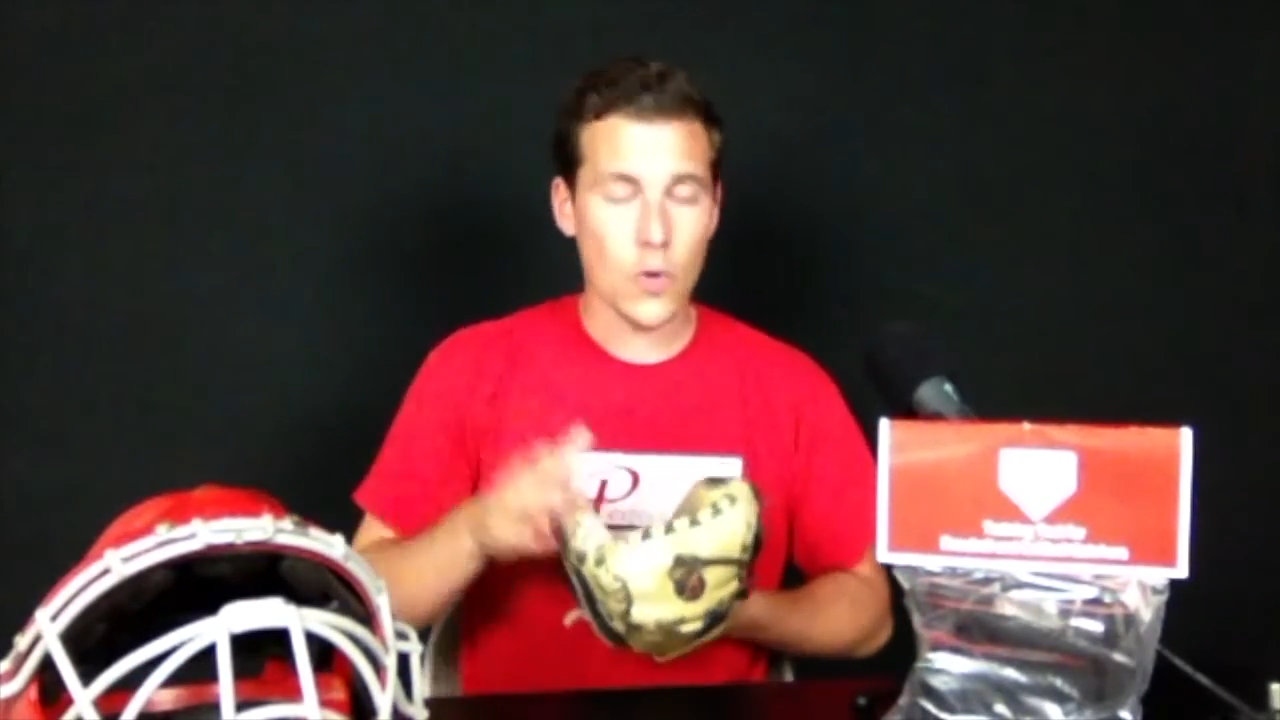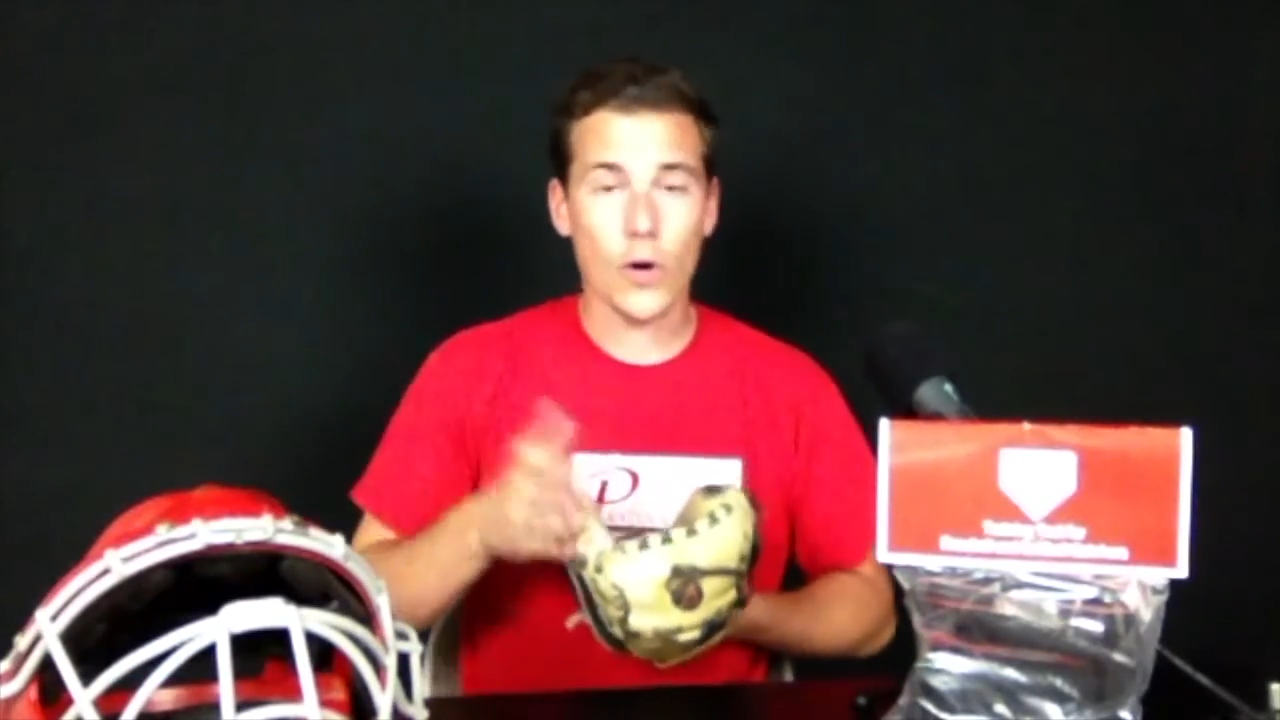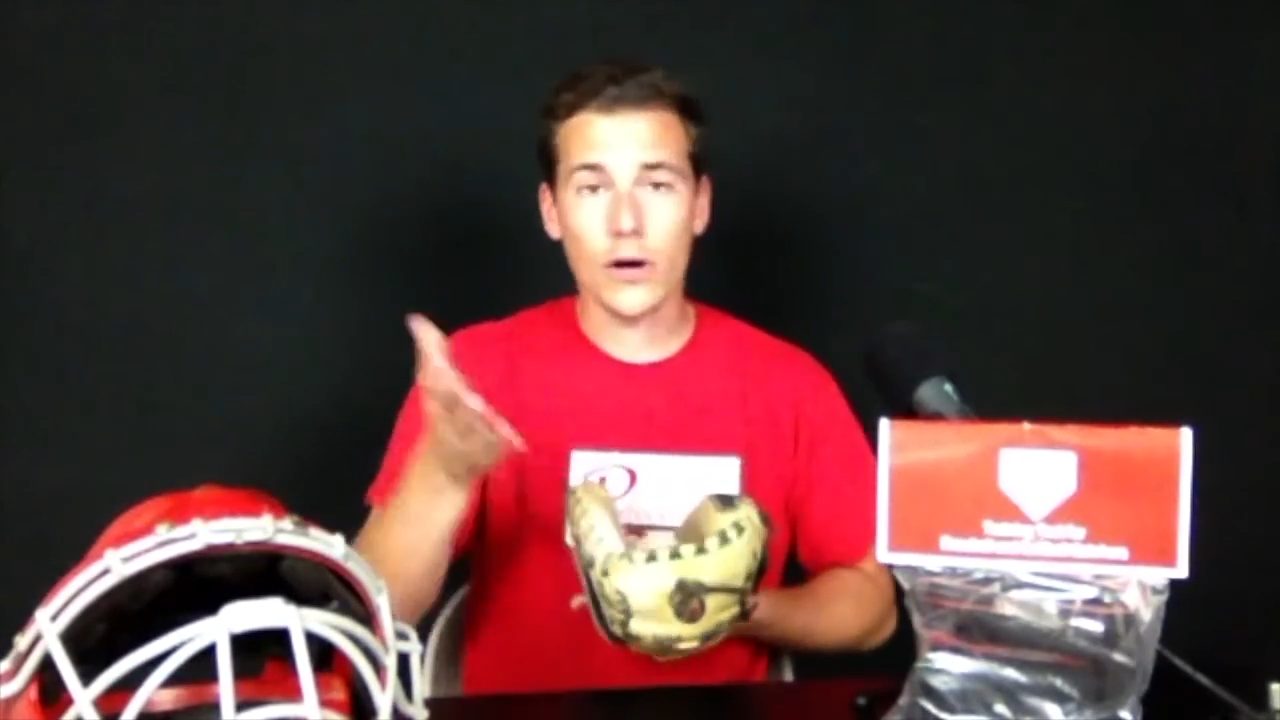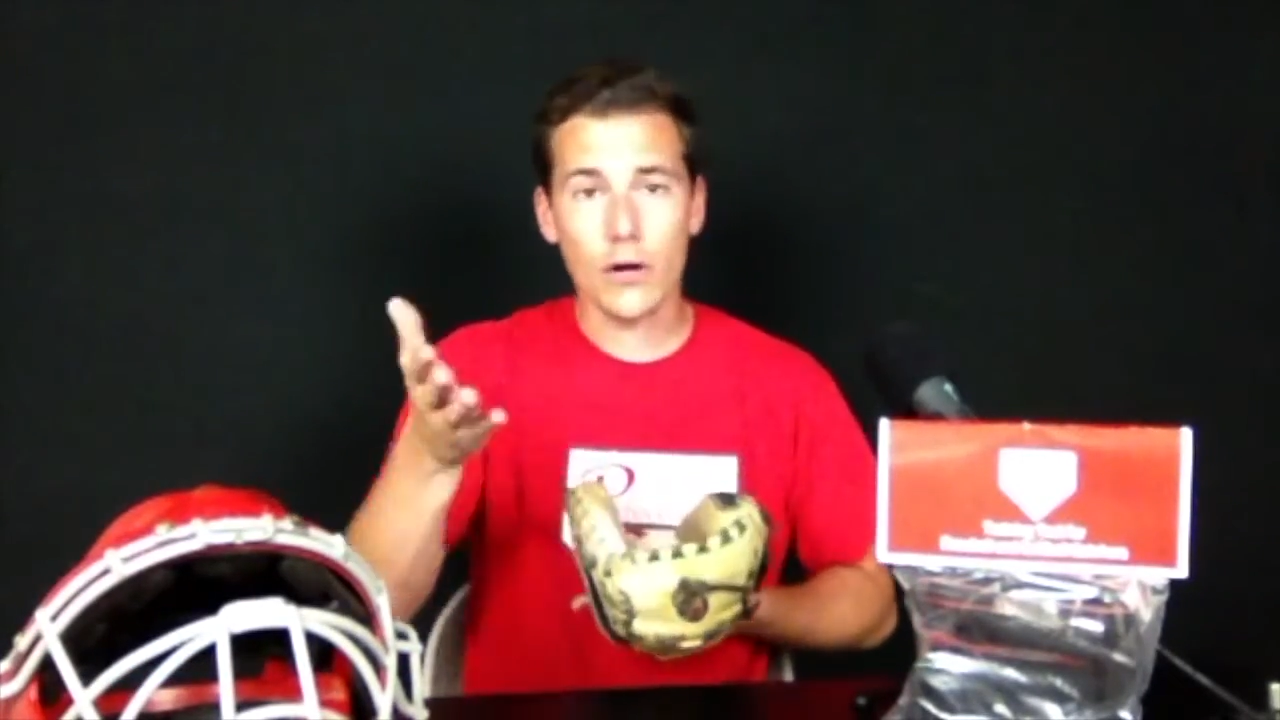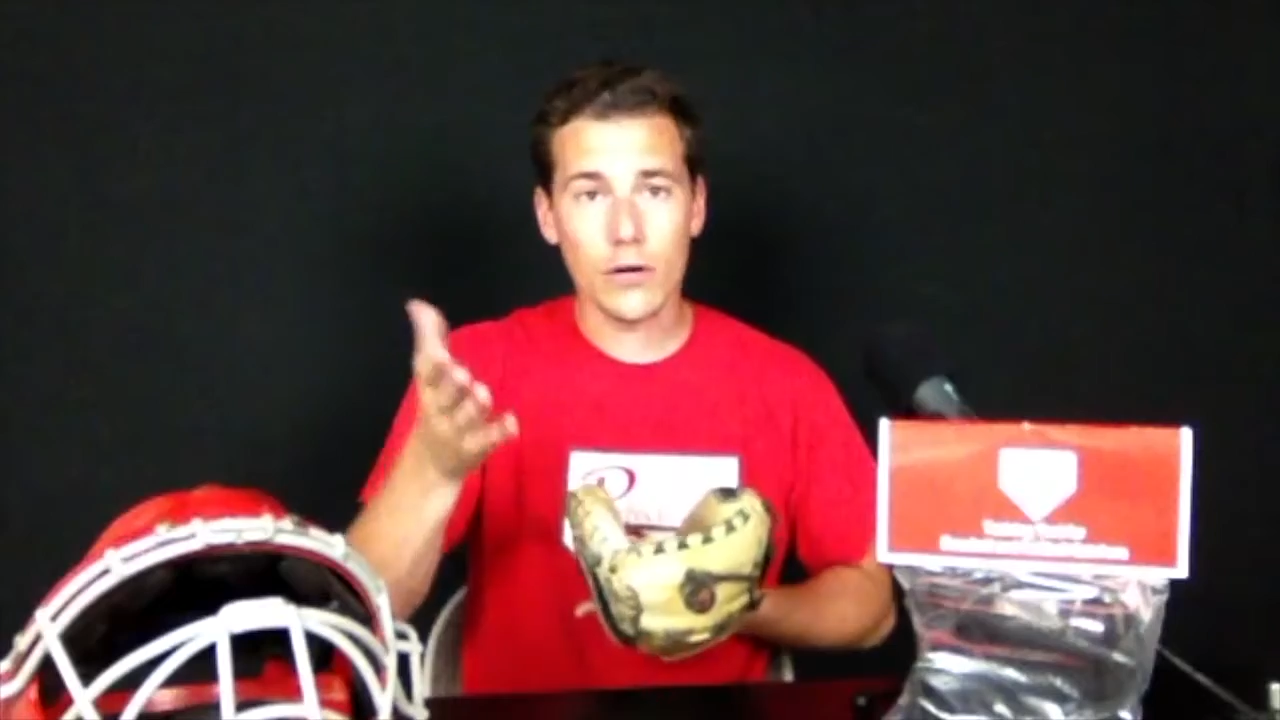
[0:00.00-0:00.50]

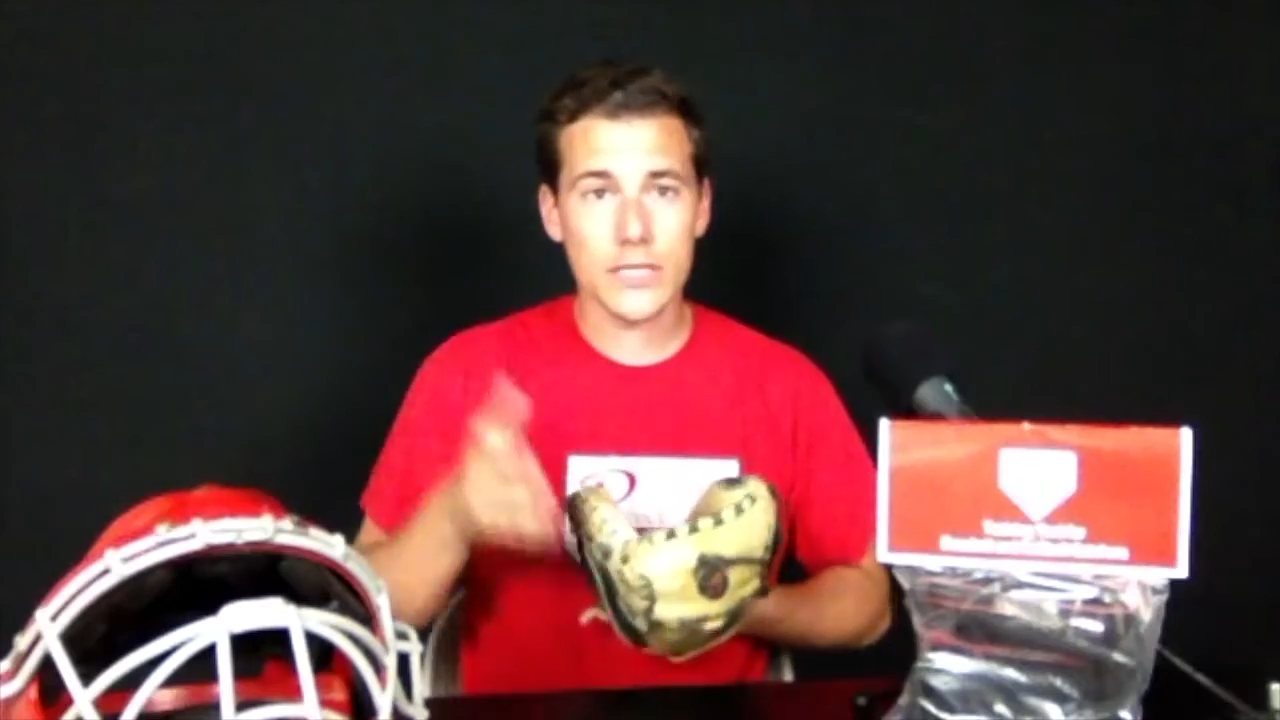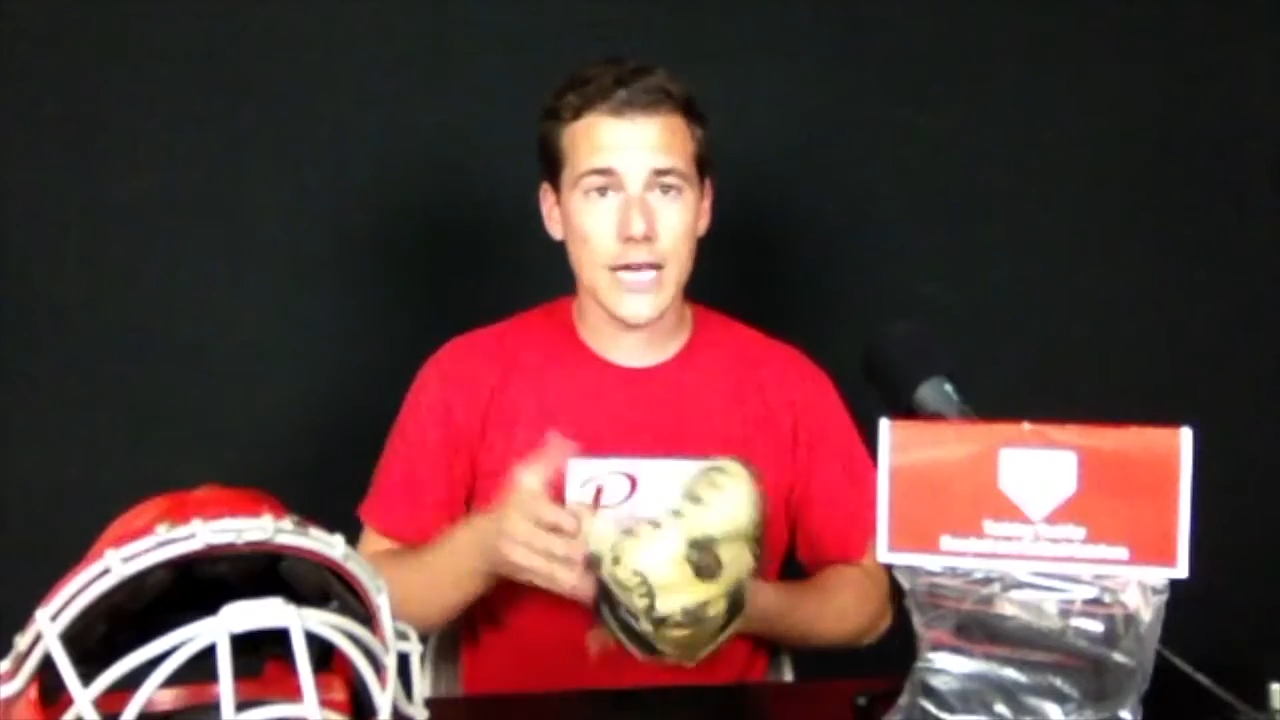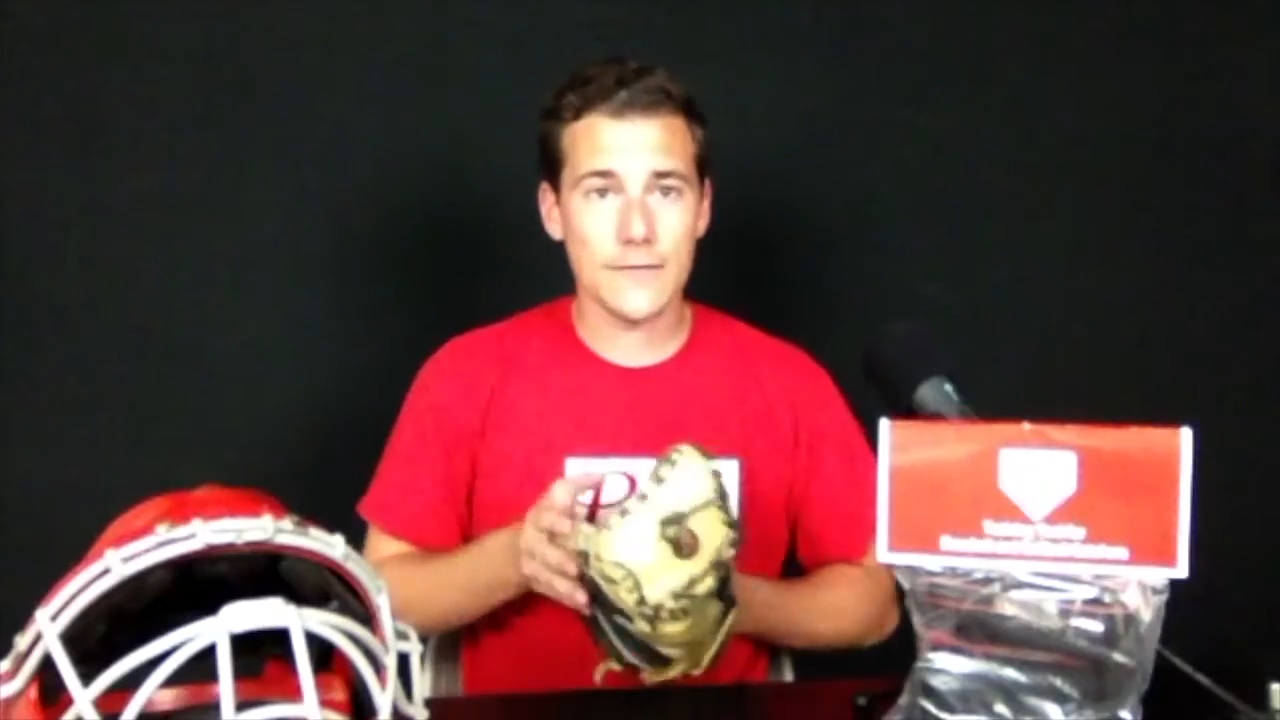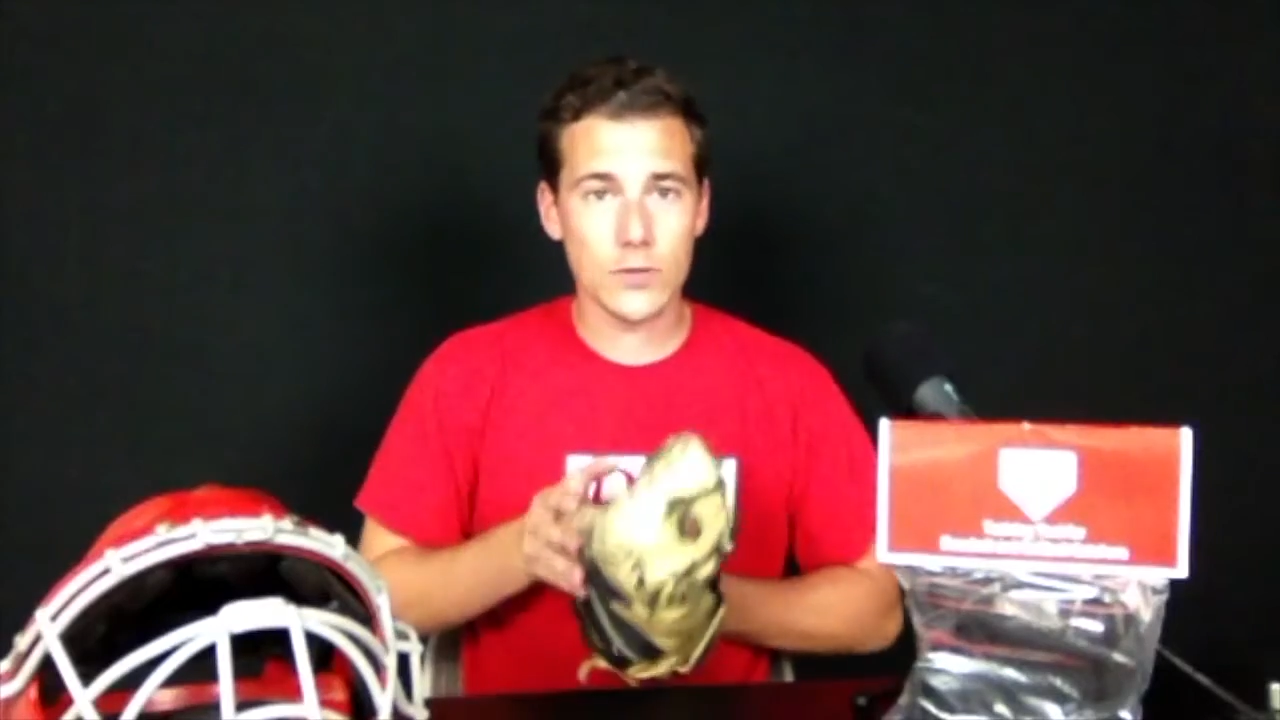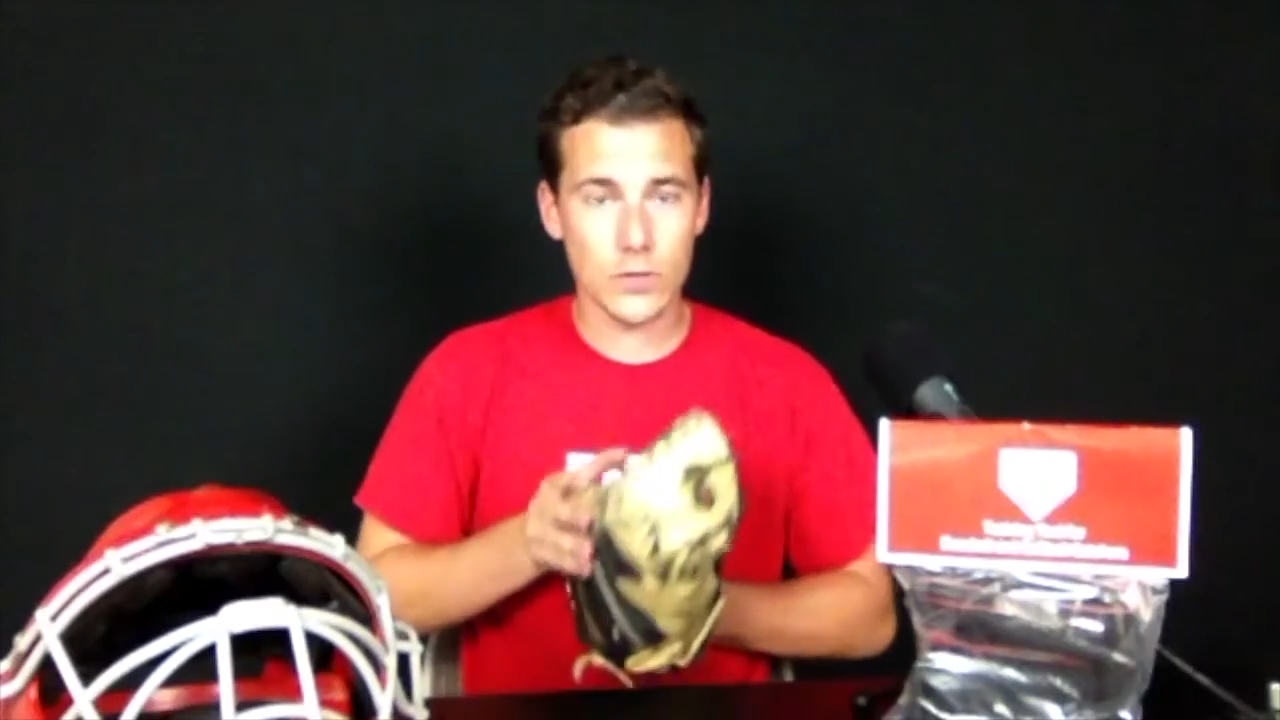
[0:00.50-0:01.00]
or girls
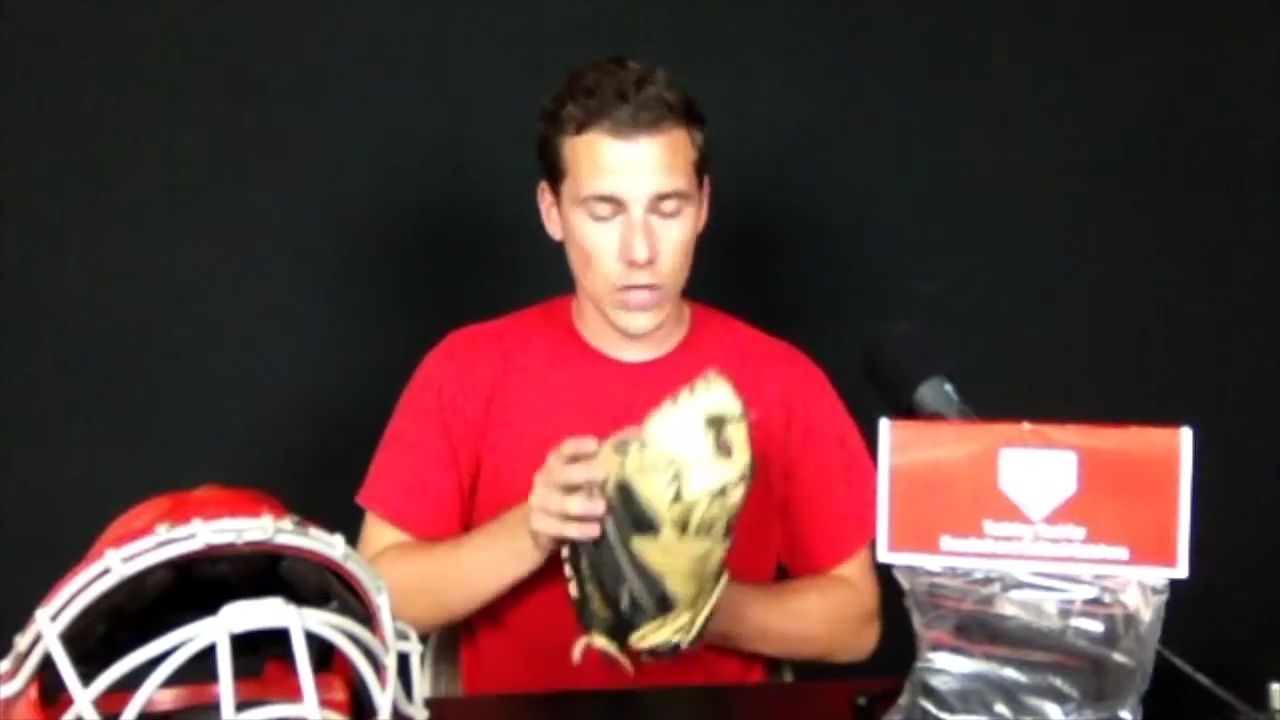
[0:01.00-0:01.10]
have two